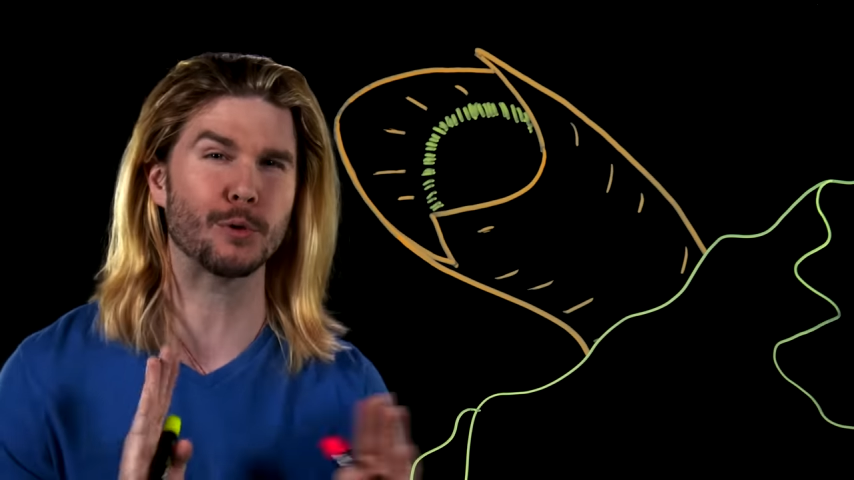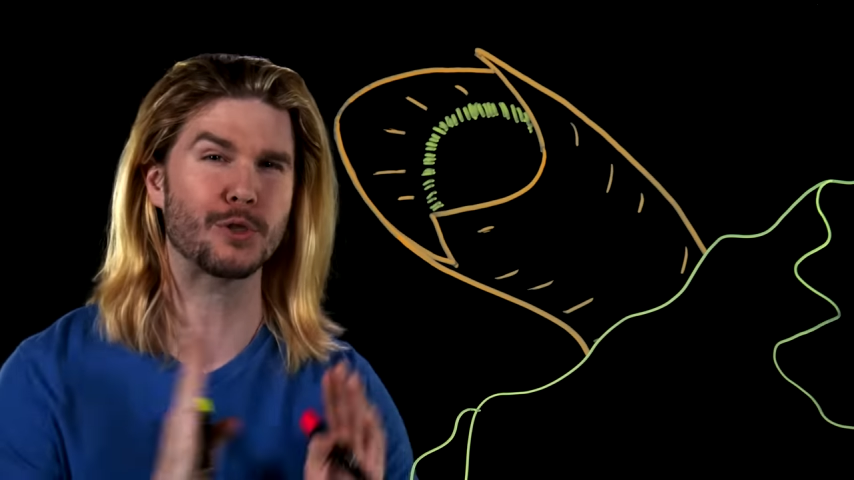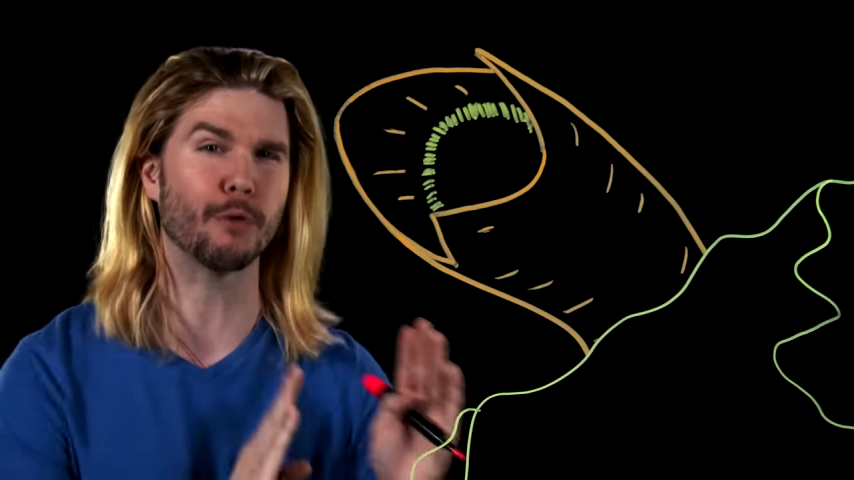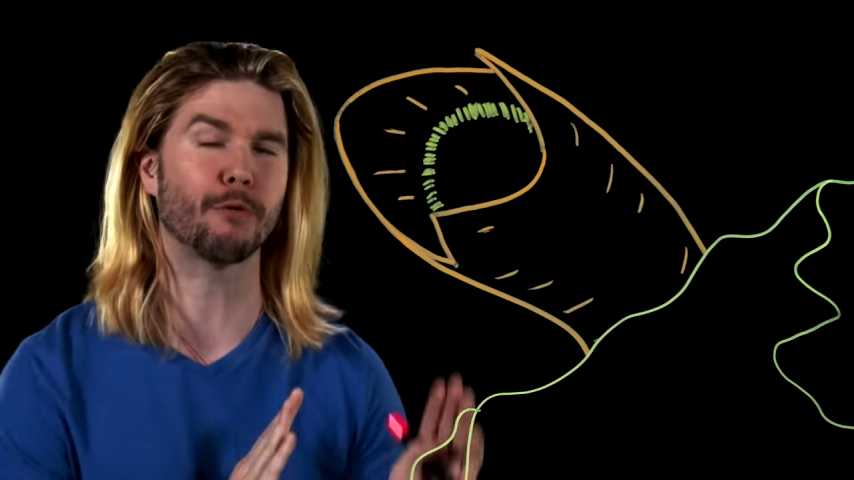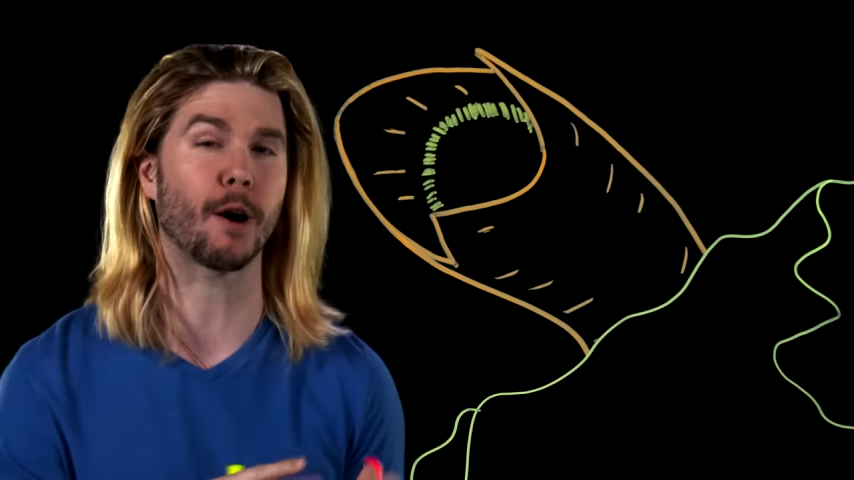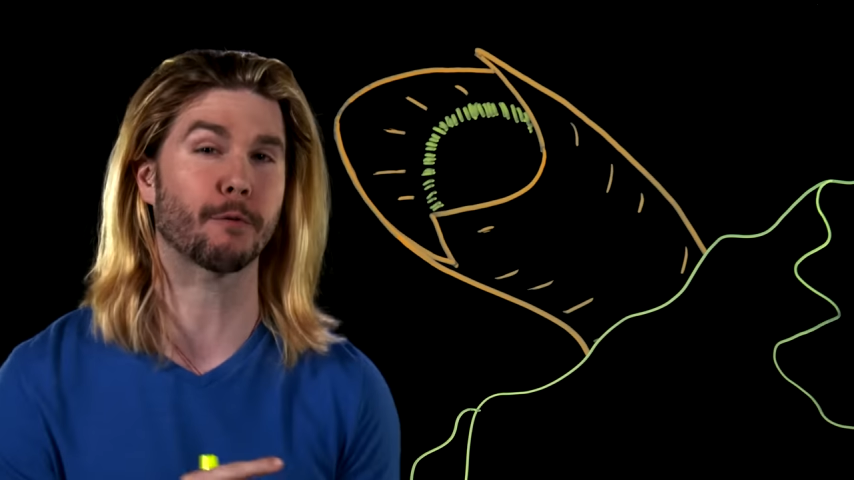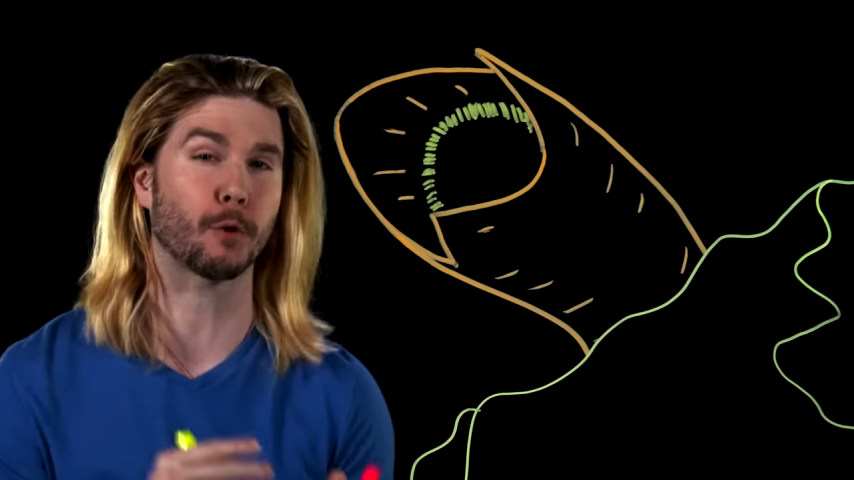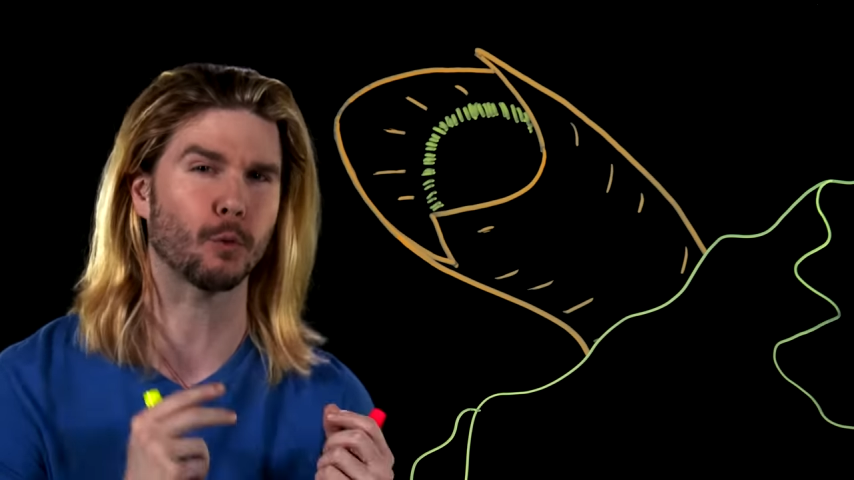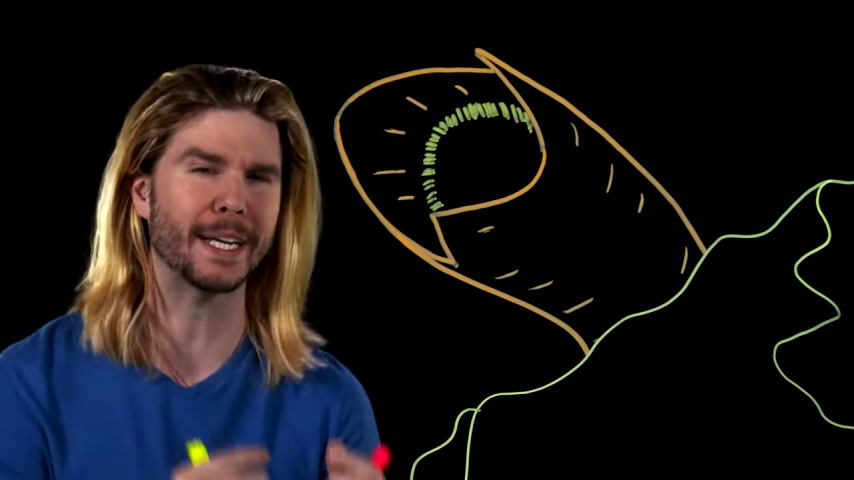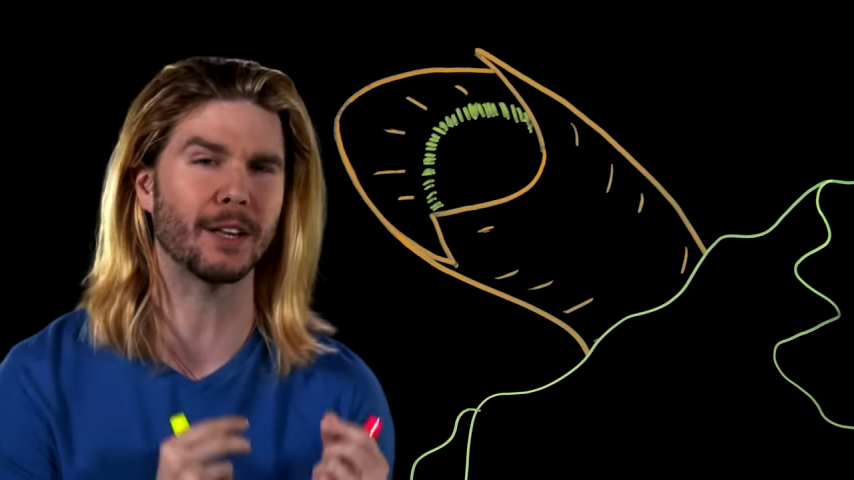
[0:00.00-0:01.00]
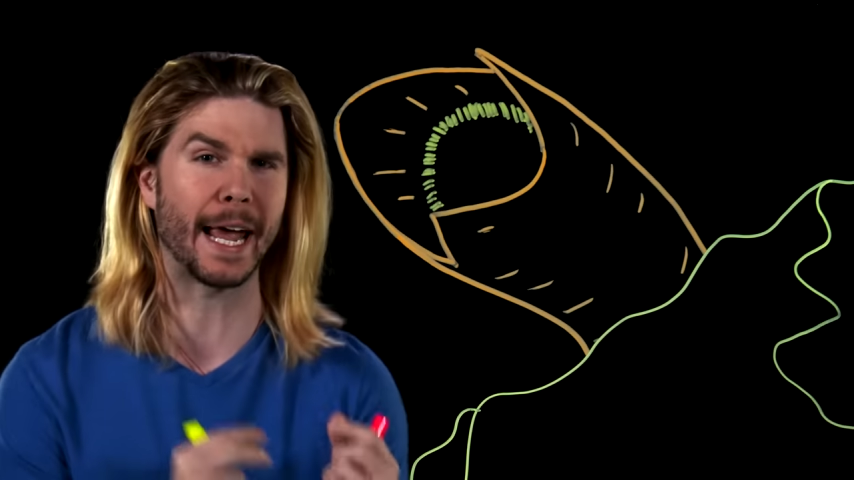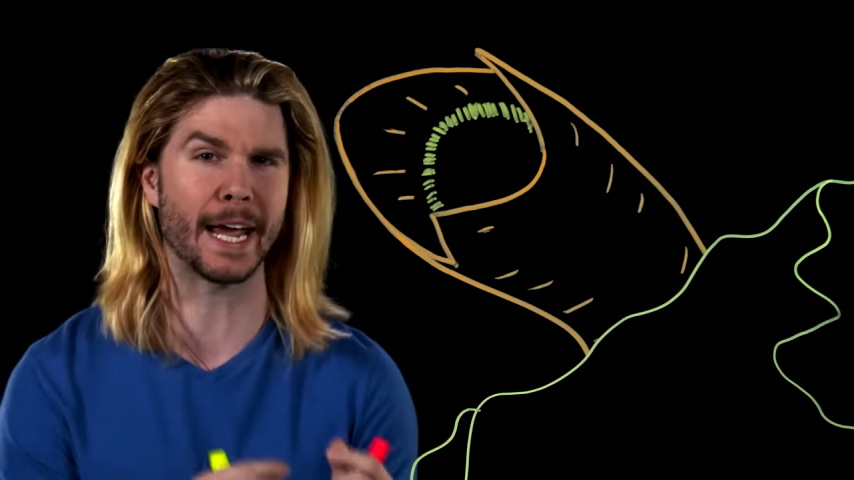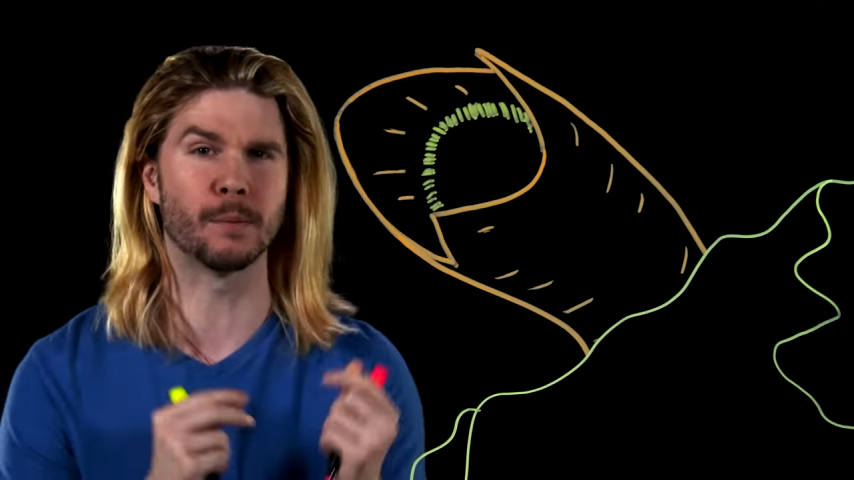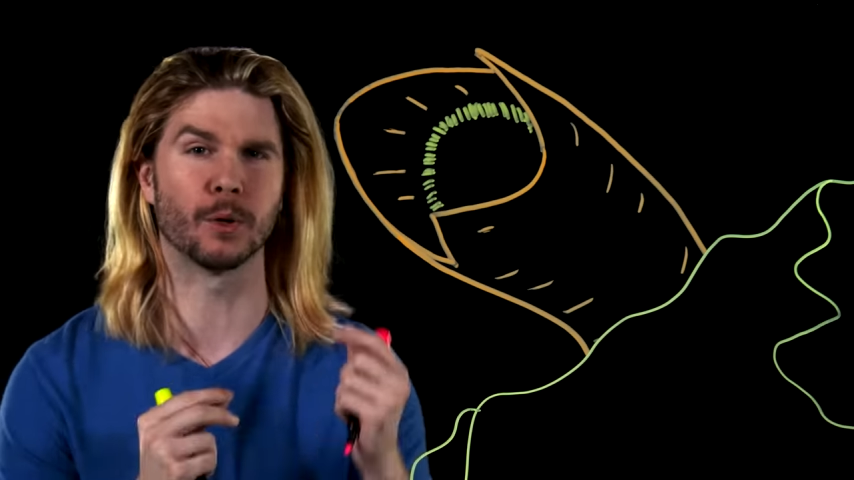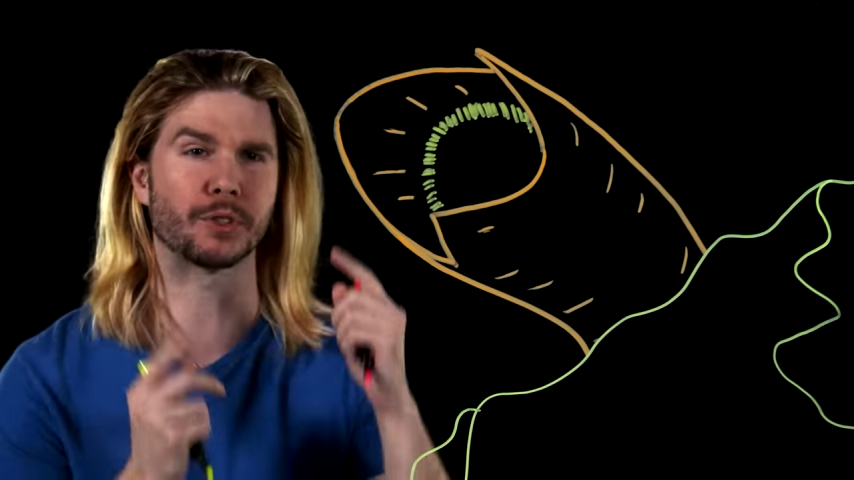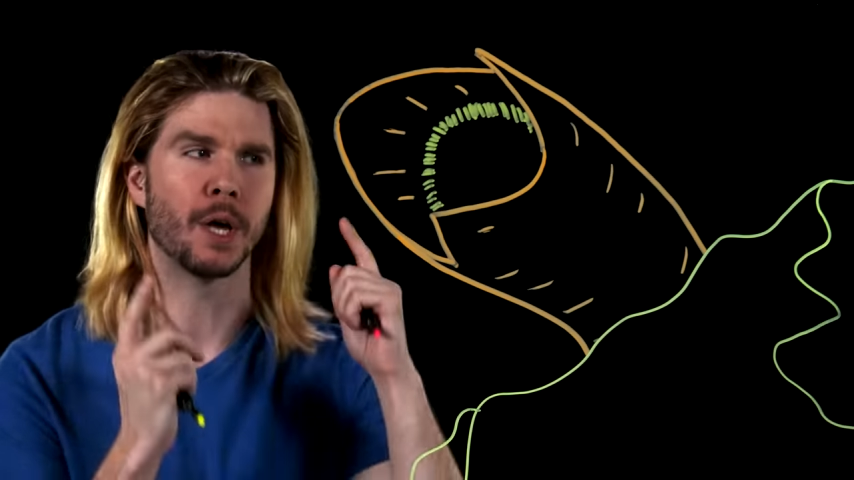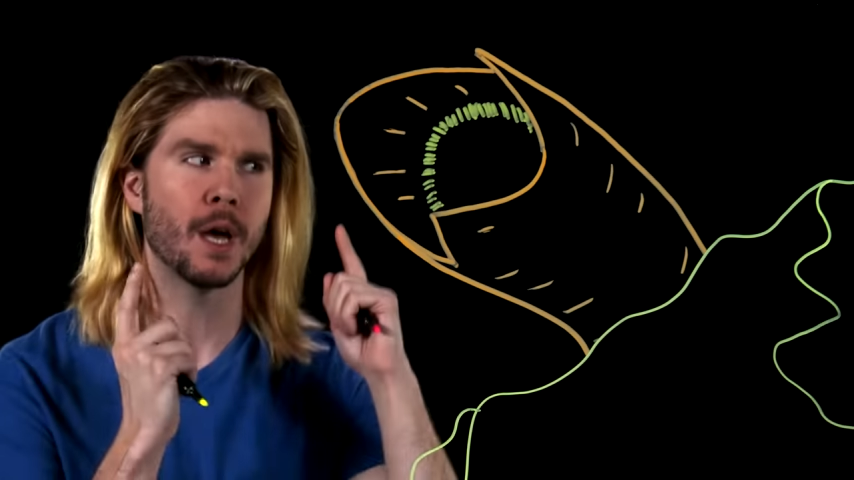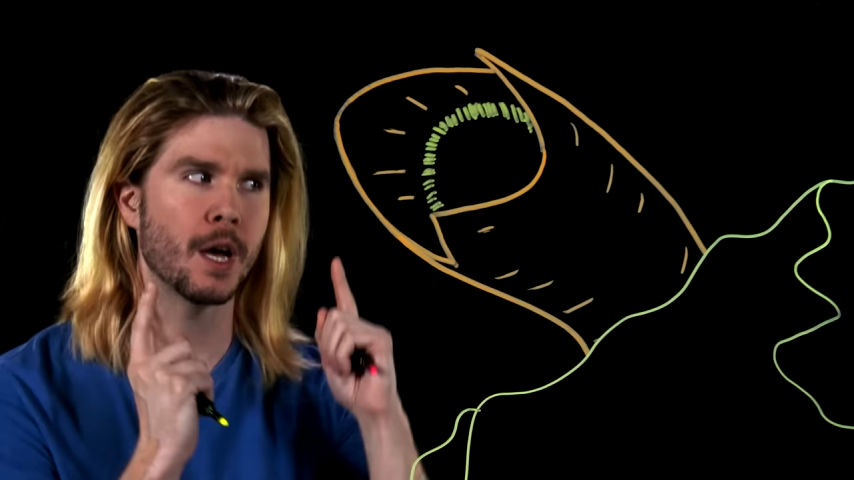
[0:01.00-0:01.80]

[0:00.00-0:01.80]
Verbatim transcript: through so far for real animals,